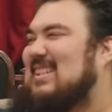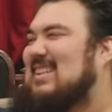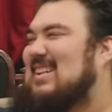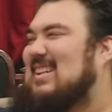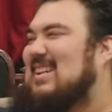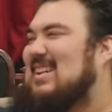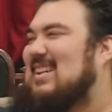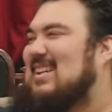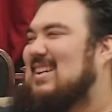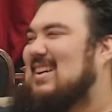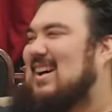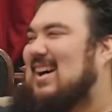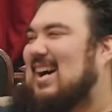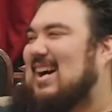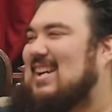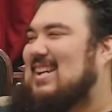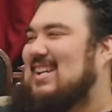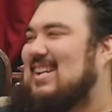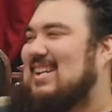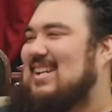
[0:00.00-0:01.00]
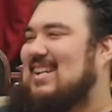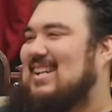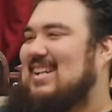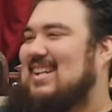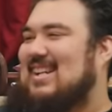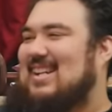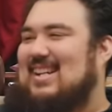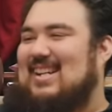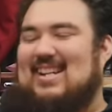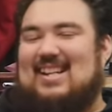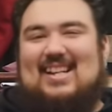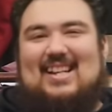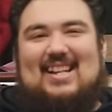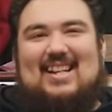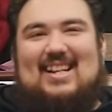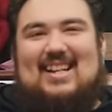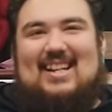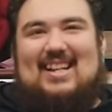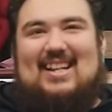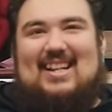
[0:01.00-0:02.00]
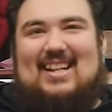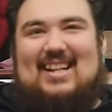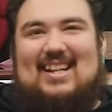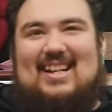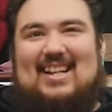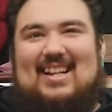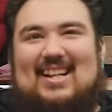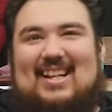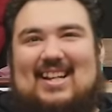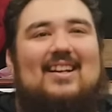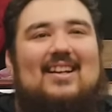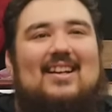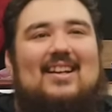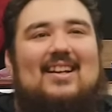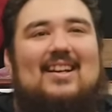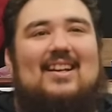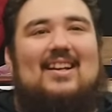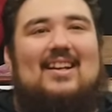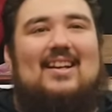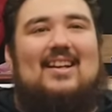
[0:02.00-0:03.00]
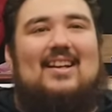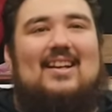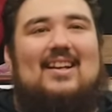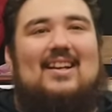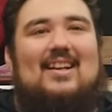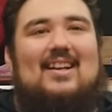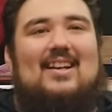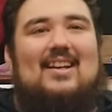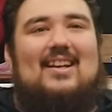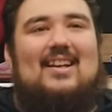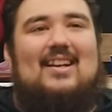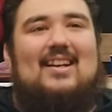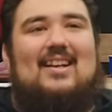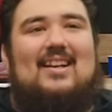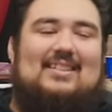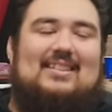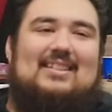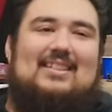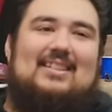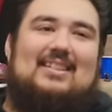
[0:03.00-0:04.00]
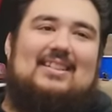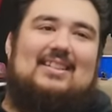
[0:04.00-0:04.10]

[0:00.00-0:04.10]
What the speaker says: The person shown says nothing.